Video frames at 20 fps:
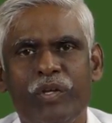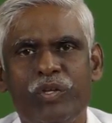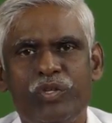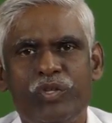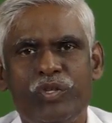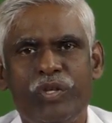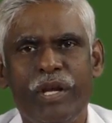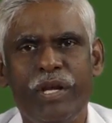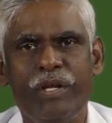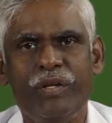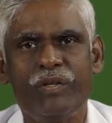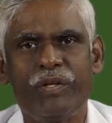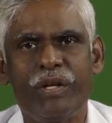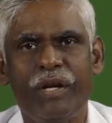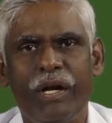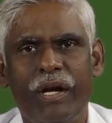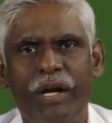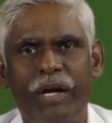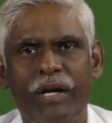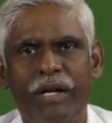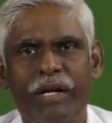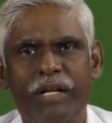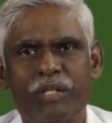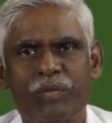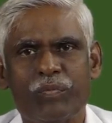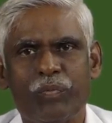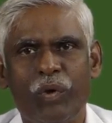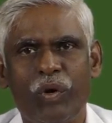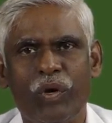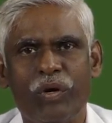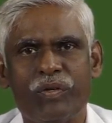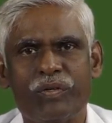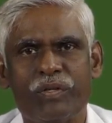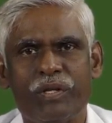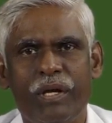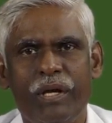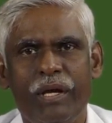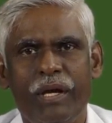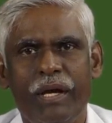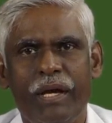change and response,
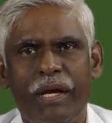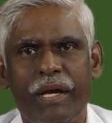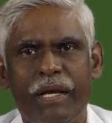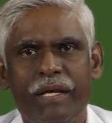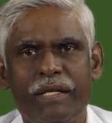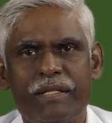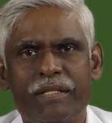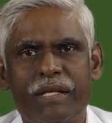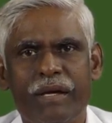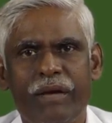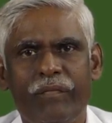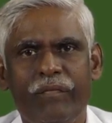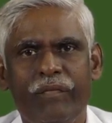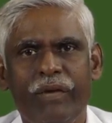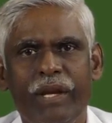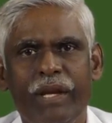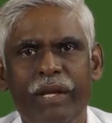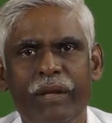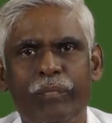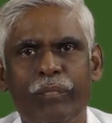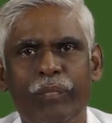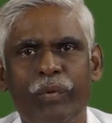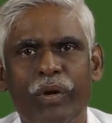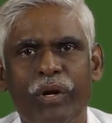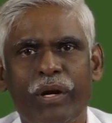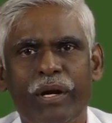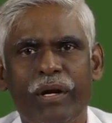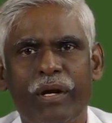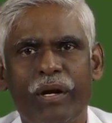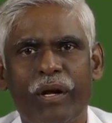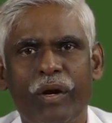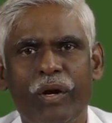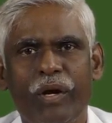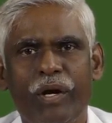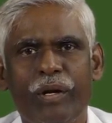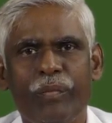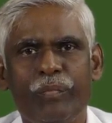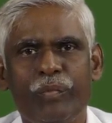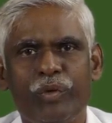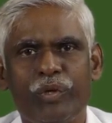is a very important
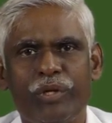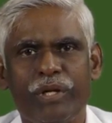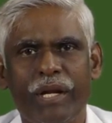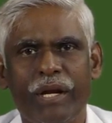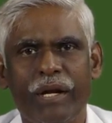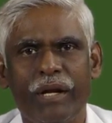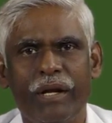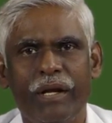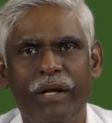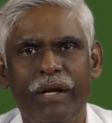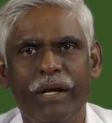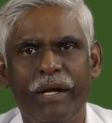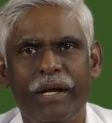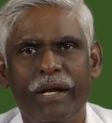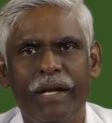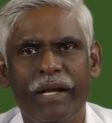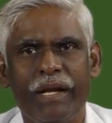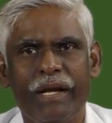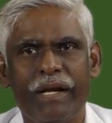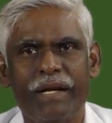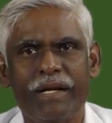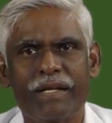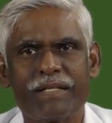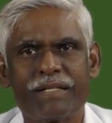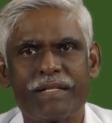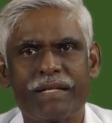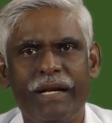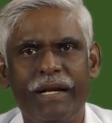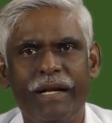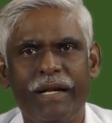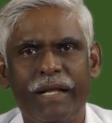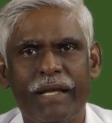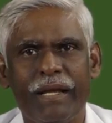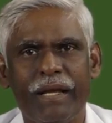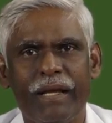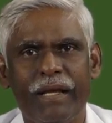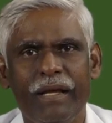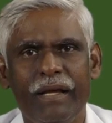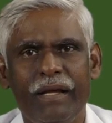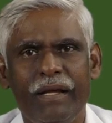contribution in understanding